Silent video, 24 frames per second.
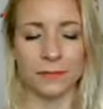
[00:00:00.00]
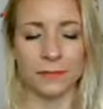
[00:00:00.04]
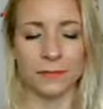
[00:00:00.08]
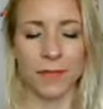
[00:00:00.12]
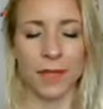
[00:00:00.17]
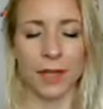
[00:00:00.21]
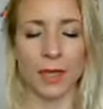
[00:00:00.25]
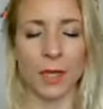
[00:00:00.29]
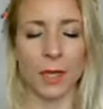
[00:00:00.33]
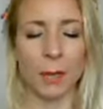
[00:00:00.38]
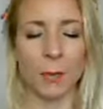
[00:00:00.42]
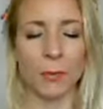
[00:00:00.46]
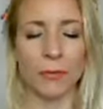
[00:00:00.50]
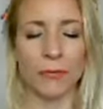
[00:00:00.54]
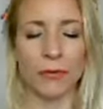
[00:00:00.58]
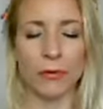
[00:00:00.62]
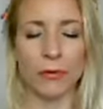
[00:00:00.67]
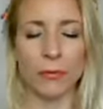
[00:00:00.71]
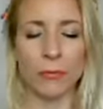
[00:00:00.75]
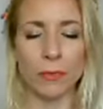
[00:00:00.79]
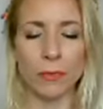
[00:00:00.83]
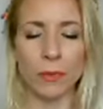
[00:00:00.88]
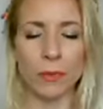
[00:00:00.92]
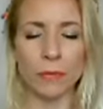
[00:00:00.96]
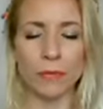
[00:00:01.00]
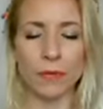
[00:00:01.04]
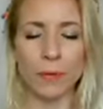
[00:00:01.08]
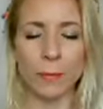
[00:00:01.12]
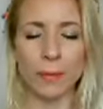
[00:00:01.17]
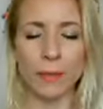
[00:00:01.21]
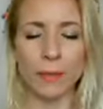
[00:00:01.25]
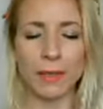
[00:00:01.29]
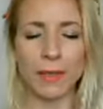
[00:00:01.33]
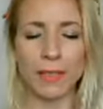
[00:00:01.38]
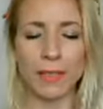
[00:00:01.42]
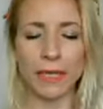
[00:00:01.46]
You can remove the
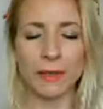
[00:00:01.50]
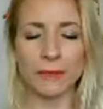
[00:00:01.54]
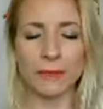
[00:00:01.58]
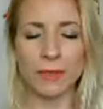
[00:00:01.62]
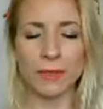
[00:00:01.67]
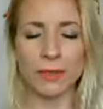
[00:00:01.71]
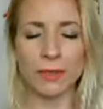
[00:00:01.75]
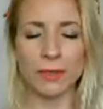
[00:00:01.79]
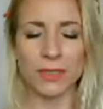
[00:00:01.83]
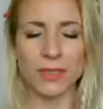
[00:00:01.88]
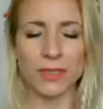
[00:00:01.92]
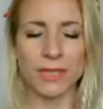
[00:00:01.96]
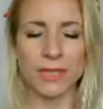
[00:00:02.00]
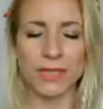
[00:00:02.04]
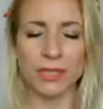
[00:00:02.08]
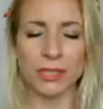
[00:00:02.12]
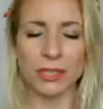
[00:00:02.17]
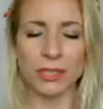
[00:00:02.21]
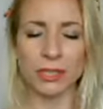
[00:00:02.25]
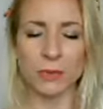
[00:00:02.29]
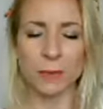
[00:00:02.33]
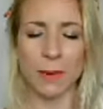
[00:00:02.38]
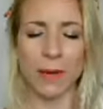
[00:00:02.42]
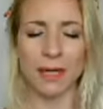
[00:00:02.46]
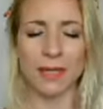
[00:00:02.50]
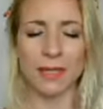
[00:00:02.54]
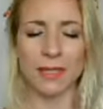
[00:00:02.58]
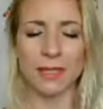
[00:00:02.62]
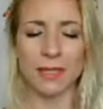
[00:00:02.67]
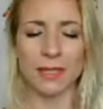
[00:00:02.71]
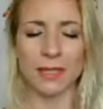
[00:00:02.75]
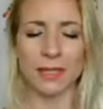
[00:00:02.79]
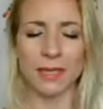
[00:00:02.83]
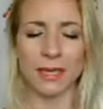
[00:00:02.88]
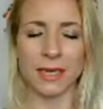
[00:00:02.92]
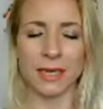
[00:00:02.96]
belief that your
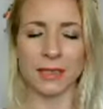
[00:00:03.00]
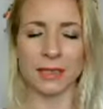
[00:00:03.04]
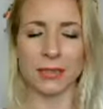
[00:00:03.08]
sensuality